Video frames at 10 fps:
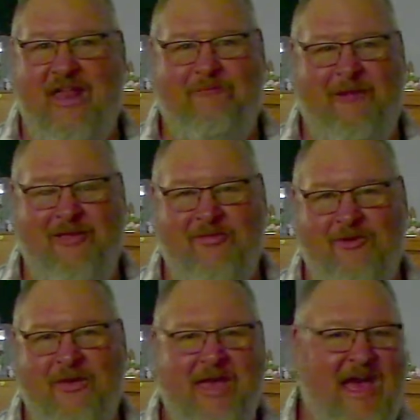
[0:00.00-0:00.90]
had a
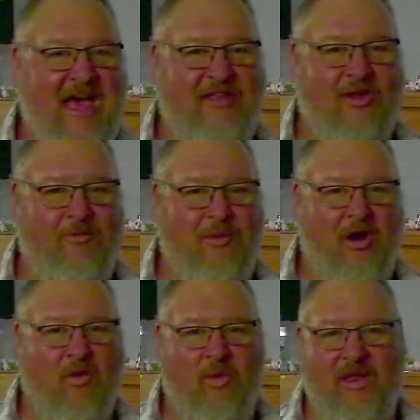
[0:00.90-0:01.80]
plunger. Had to
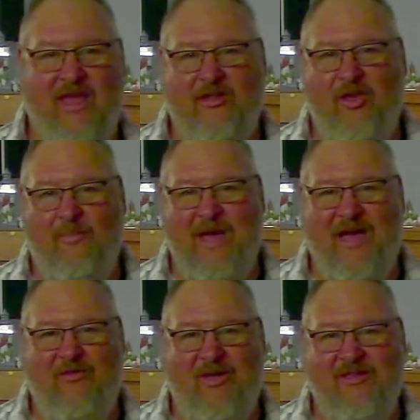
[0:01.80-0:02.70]
borrow one, had to go
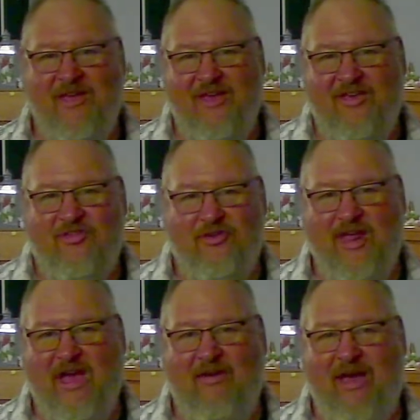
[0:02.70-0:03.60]
buy one. So
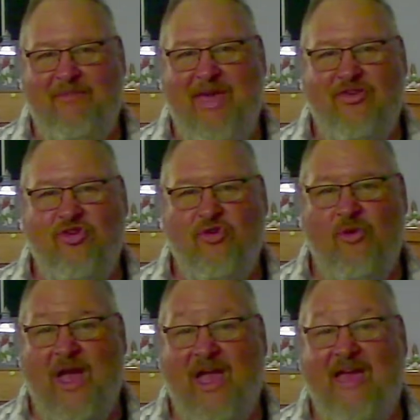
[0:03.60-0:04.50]
now I make
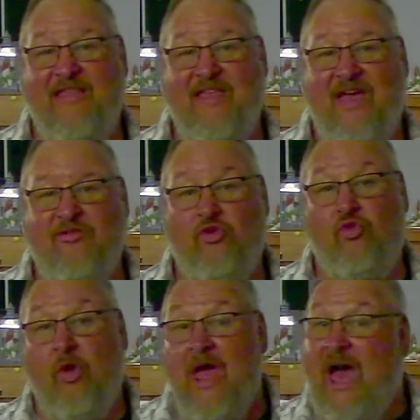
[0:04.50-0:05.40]
sure I got that
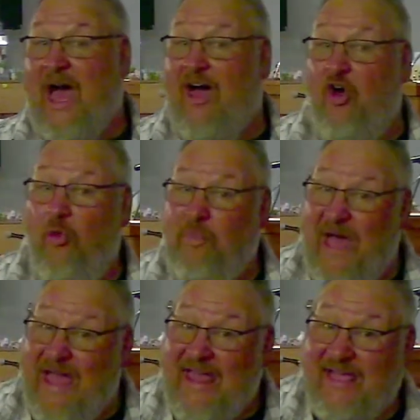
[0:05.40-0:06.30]
tool. I
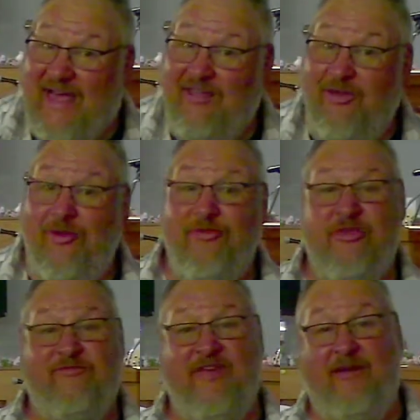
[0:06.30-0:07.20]
hope I ain't got to use
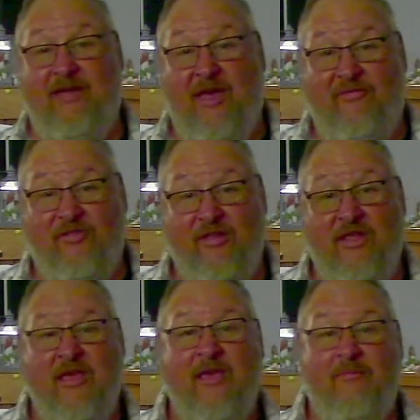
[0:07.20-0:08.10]
it very often,
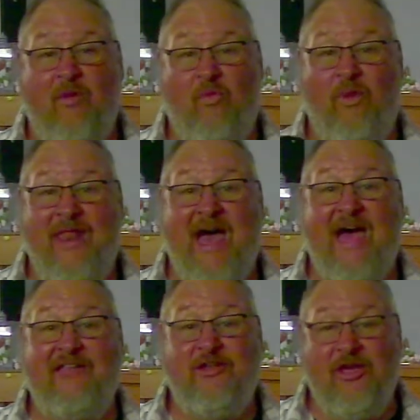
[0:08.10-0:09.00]
but when
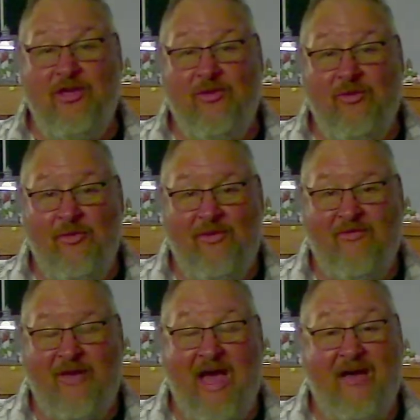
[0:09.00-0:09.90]
I do,
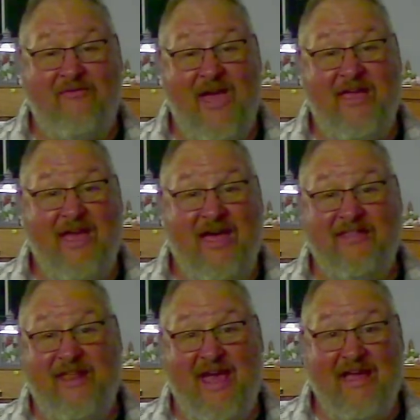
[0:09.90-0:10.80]
I thank
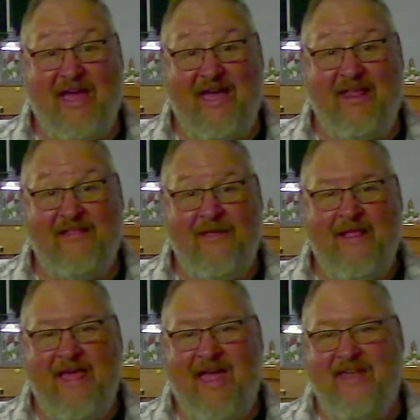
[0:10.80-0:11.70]
God that I got
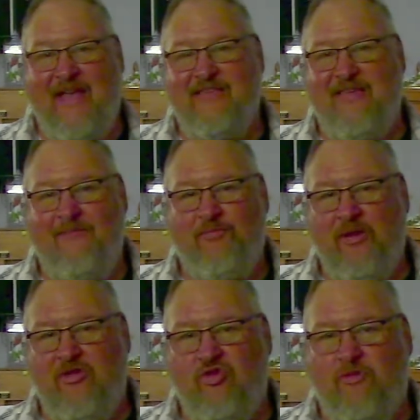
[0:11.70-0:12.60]
it. And that's some
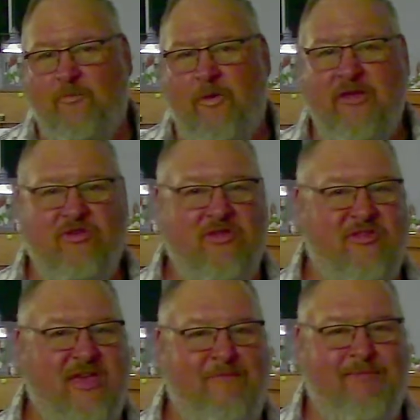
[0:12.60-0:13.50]
preachers preaching
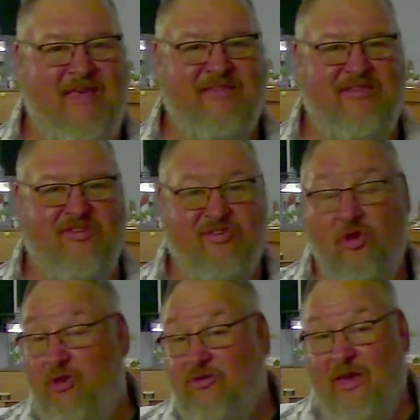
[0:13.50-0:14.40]
some messages. There
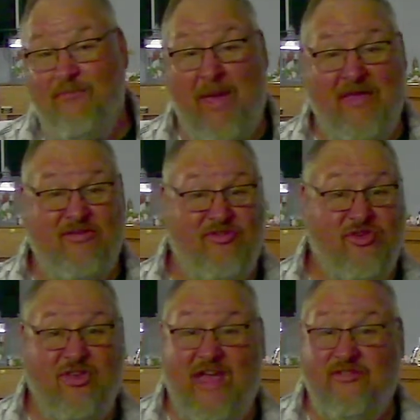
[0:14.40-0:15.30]
are some
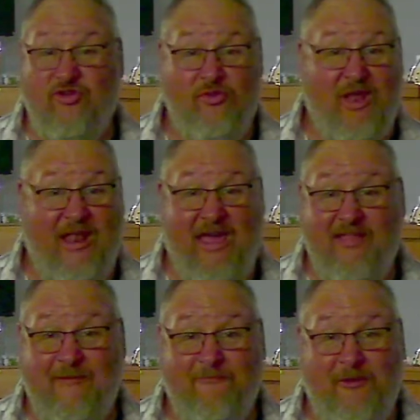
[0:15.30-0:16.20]
messages I do not
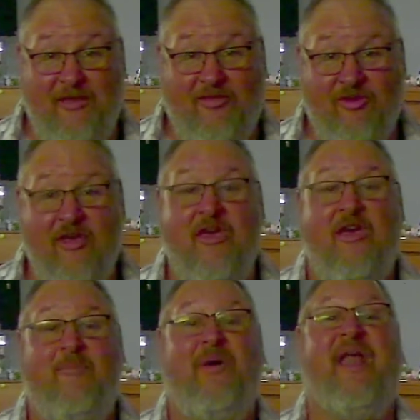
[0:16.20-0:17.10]
like to preach,
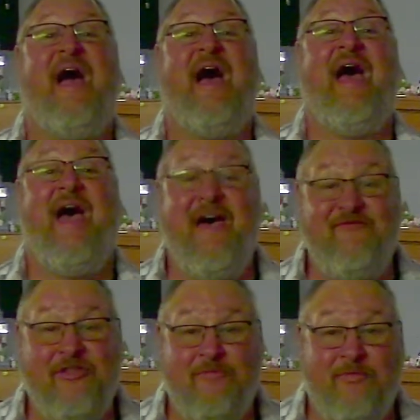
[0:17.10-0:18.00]
but I
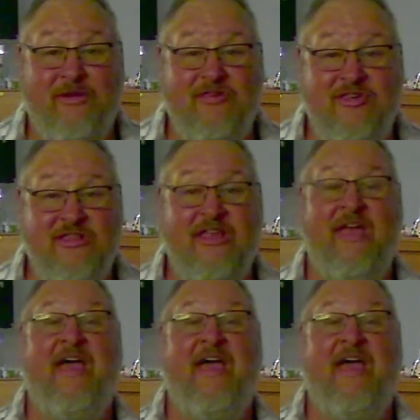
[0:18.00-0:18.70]
have to preach it